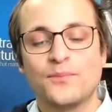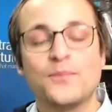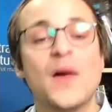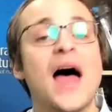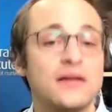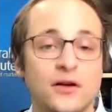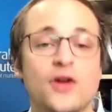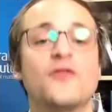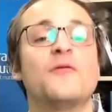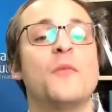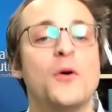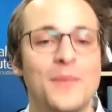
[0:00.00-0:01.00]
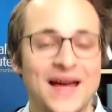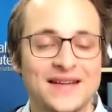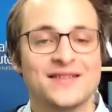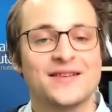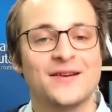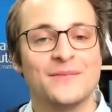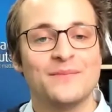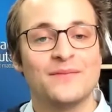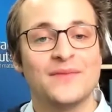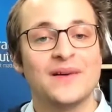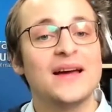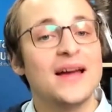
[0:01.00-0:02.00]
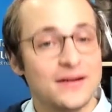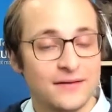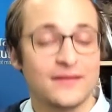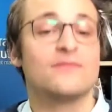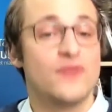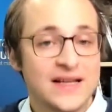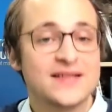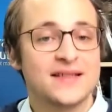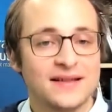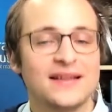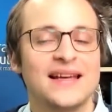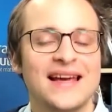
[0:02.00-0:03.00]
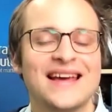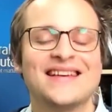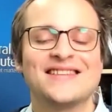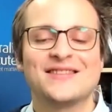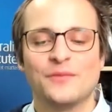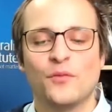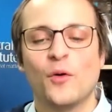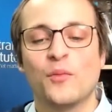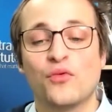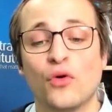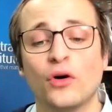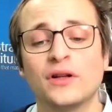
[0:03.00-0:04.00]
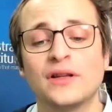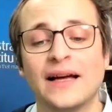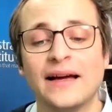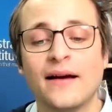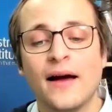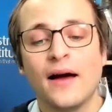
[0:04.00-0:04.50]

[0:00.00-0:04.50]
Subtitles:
had a lot of momentum in recent years more broadly.